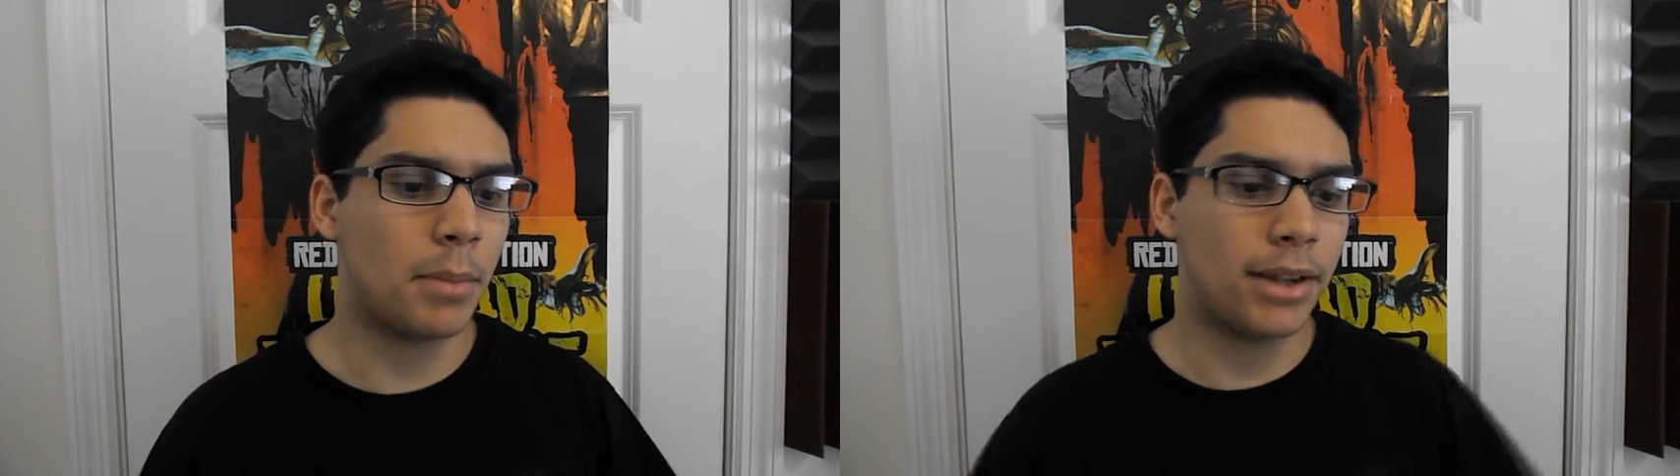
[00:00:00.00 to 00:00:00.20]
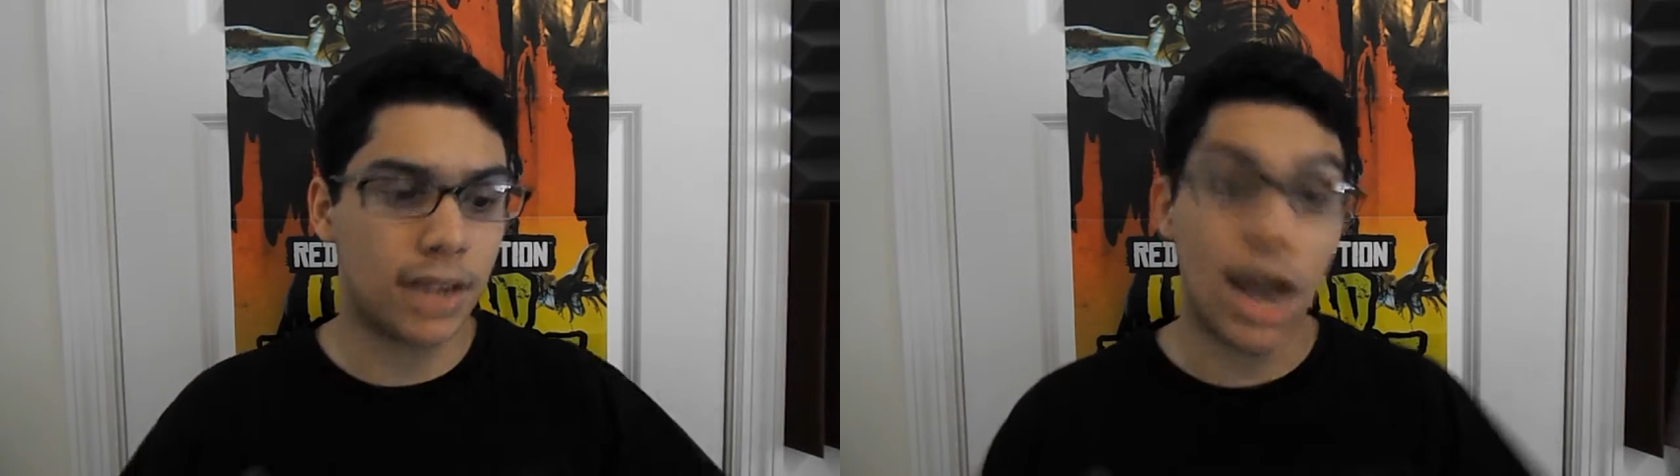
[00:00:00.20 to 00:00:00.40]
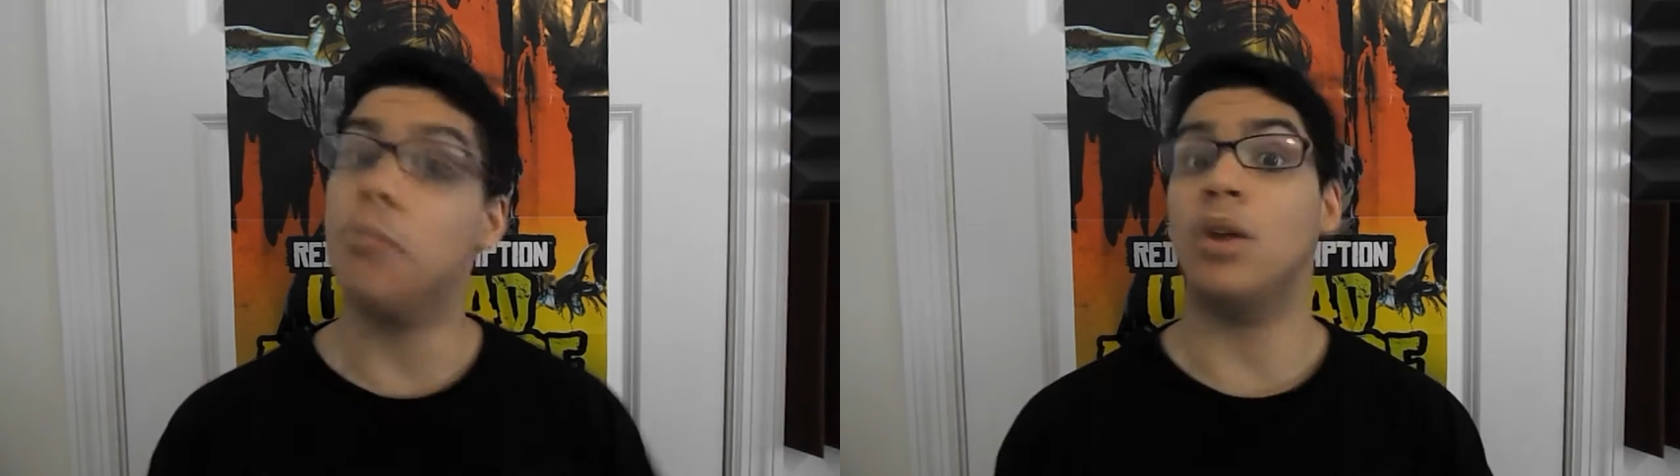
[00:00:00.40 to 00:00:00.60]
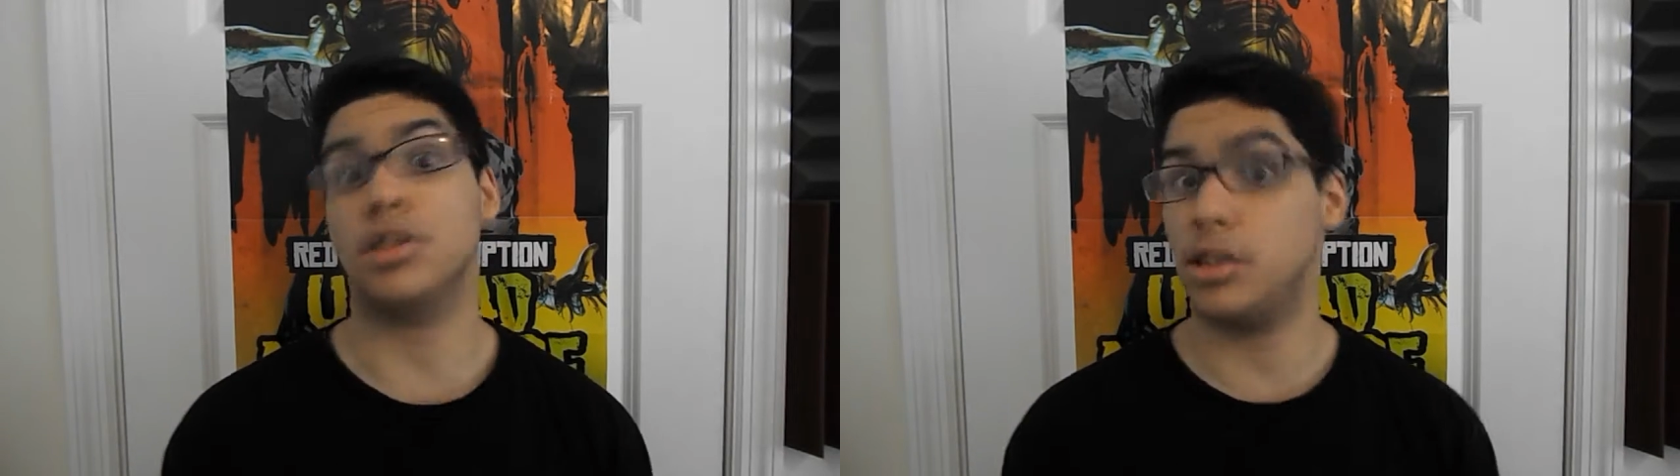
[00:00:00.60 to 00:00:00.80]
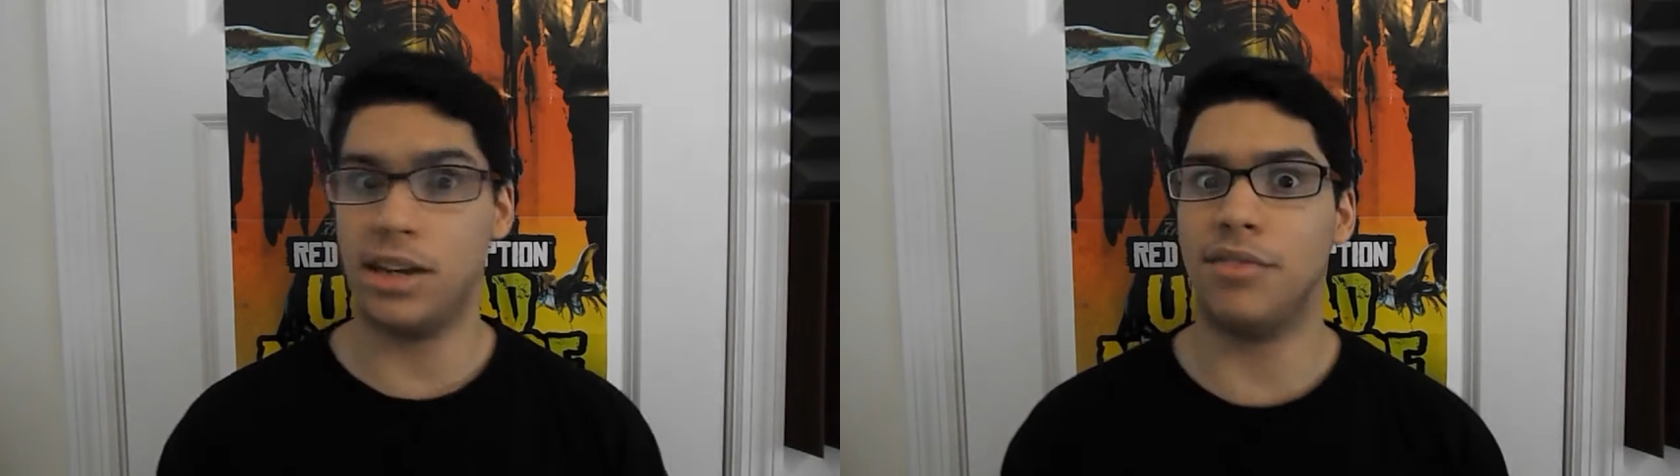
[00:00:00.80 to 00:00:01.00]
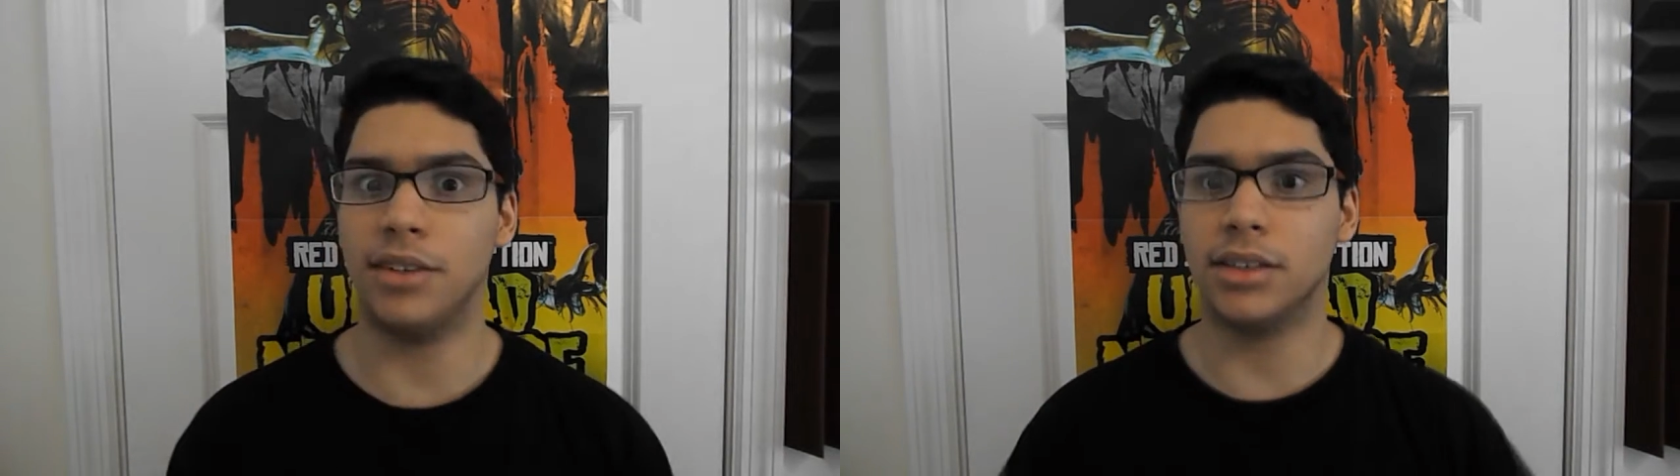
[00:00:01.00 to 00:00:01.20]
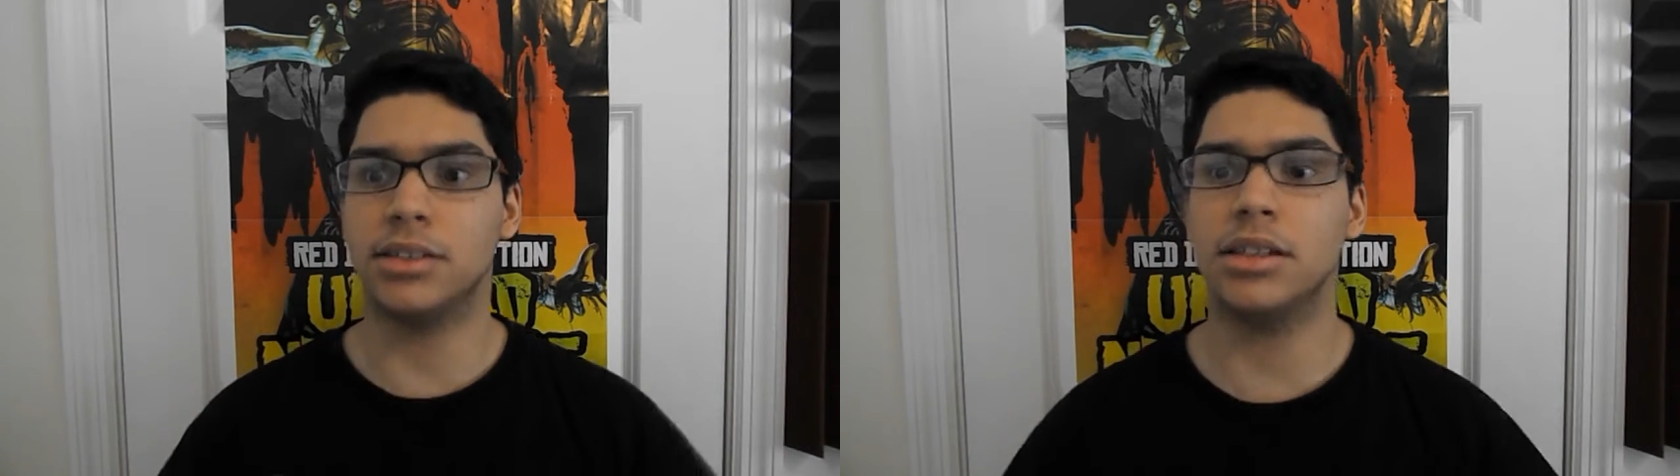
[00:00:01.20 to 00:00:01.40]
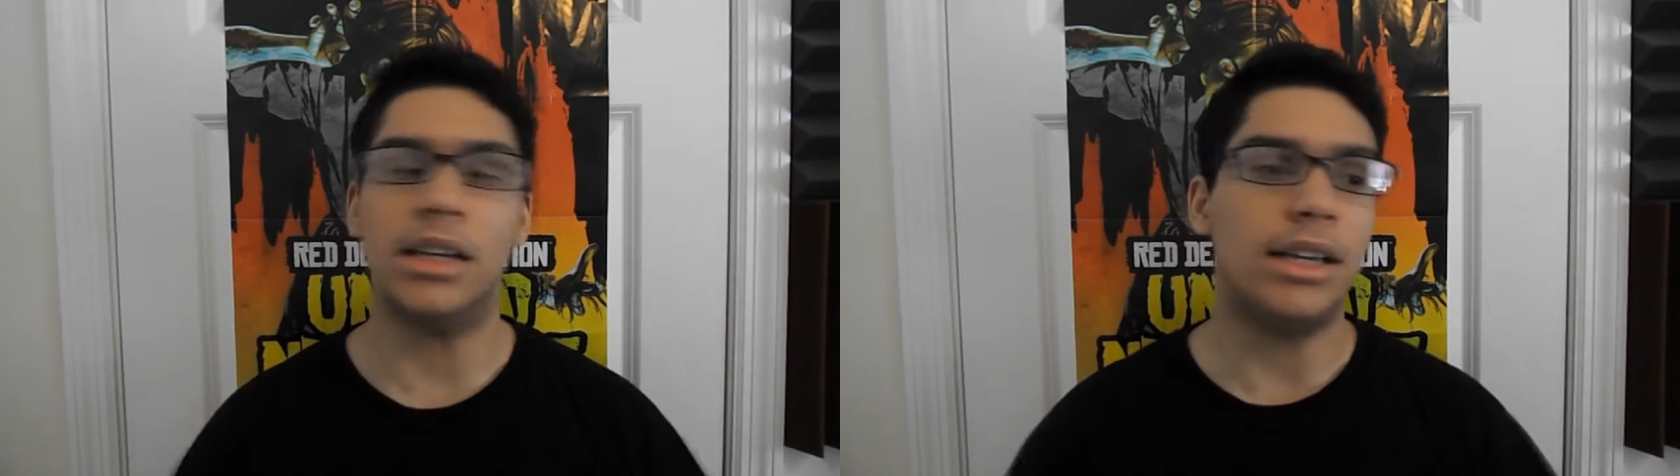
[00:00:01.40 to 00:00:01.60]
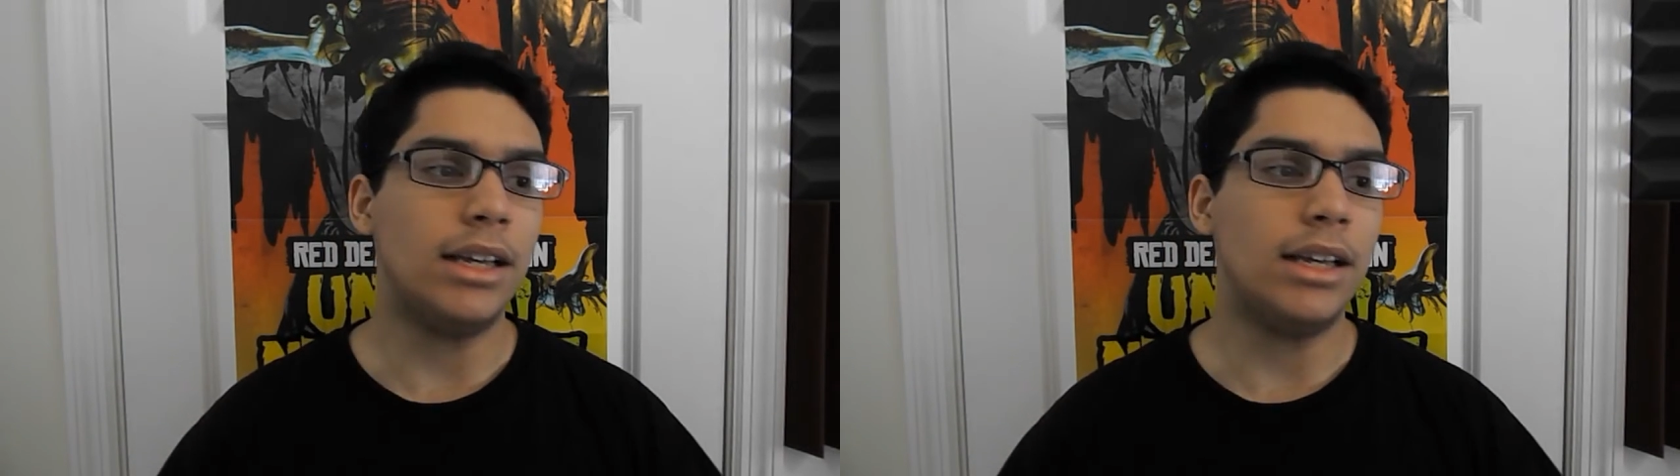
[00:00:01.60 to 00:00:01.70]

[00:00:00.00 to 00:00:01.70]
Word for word: in my time watching Netflix.